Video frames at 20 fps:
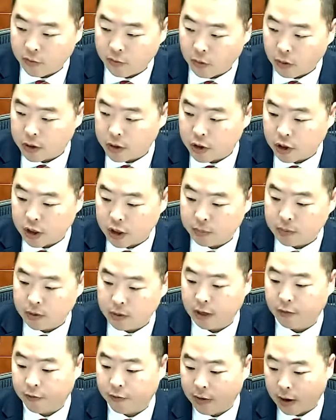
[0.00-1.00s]
foreign ships
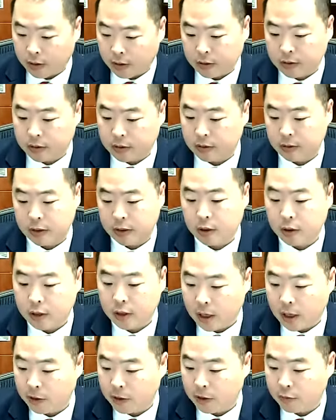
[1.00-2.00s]
like Fair's,
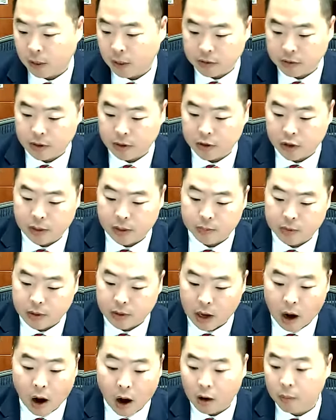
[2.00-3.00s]
company represents ships that
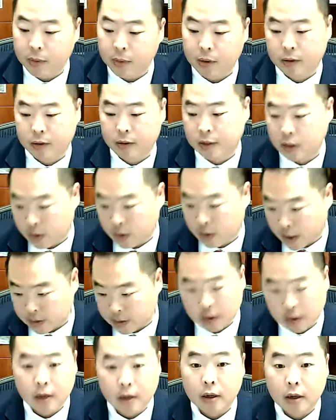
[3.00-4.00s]
aren't built in the U.S.
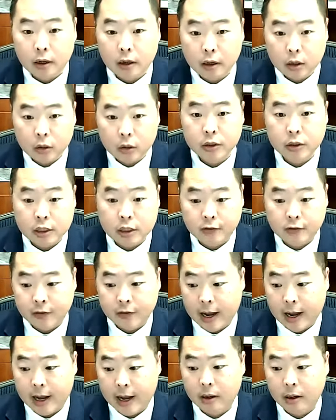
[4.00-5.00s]
They're doing just
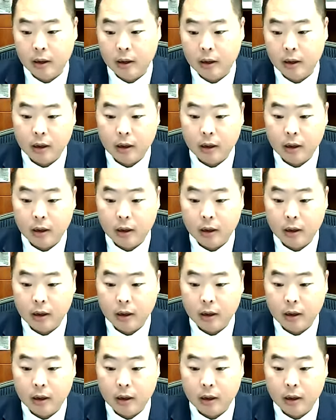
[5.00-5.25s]
fine.